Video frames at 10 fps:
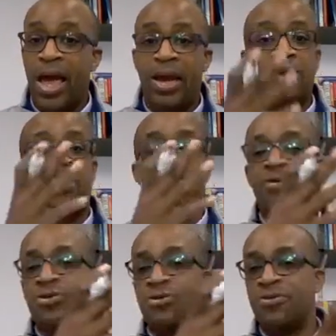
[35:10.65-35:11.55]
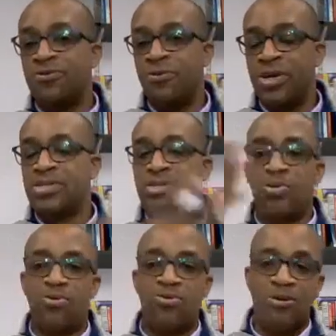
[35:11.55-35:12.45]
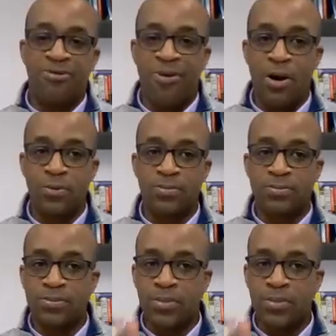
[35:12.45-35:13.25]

And I don't care if you do it via voice or via phone,